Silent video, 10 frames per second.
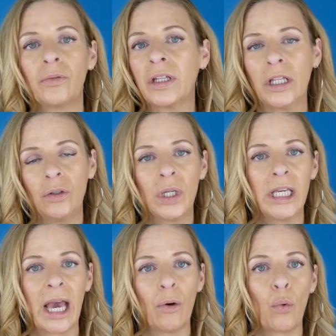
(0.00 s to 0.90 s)
think that you can
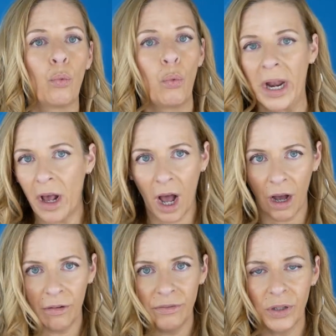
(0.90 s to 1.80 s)
get rid
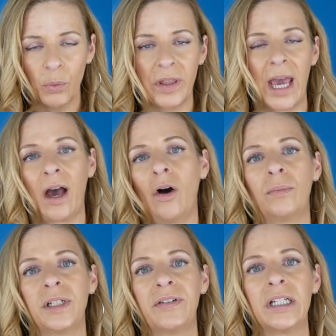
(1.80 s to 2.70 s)
of with
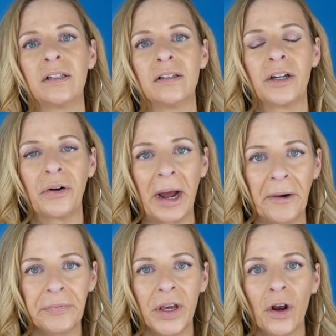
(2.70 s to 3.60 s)
at-home devices that are
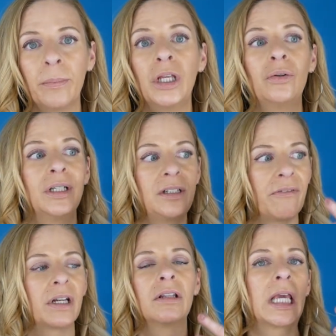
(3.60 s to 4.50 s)
out there, but you can
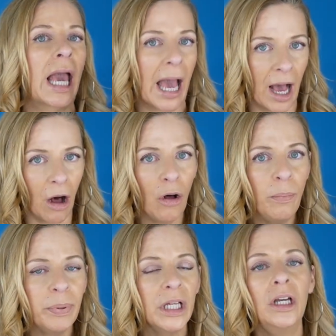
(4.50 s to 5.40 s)
definitely
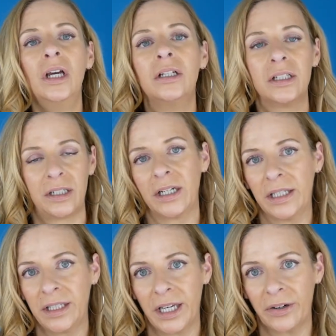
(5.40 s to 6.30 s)
help to
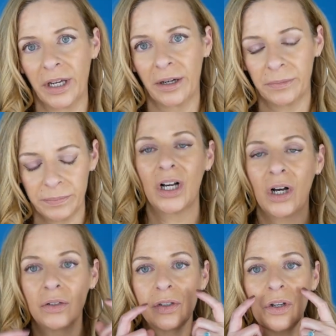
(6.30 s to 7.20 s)
tighten the area.
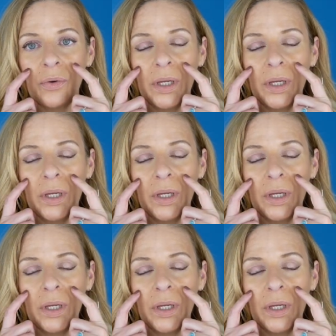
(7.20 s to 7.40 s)
Also,